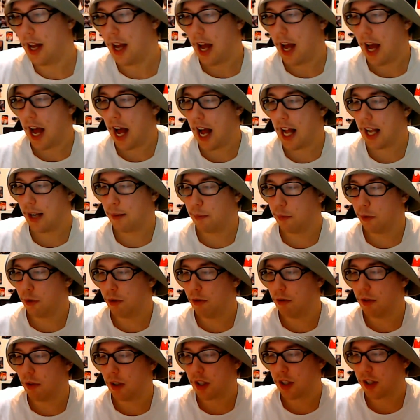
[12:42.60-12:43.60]

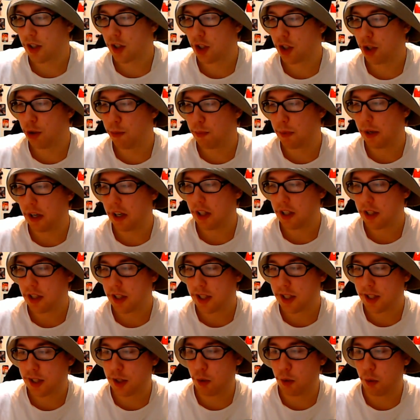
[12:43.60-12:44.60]
Animal Super
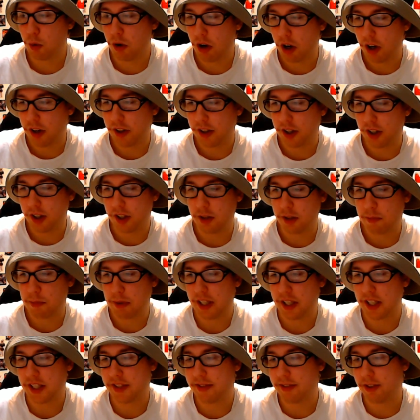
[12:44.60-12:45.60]
Squad on the
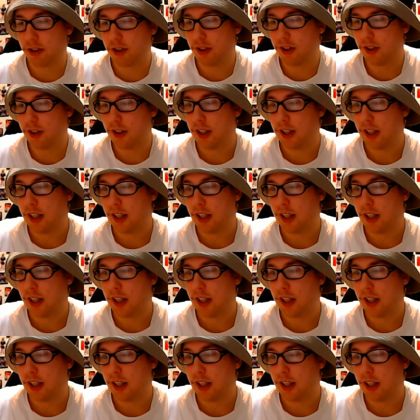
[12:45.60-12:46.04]
PS4,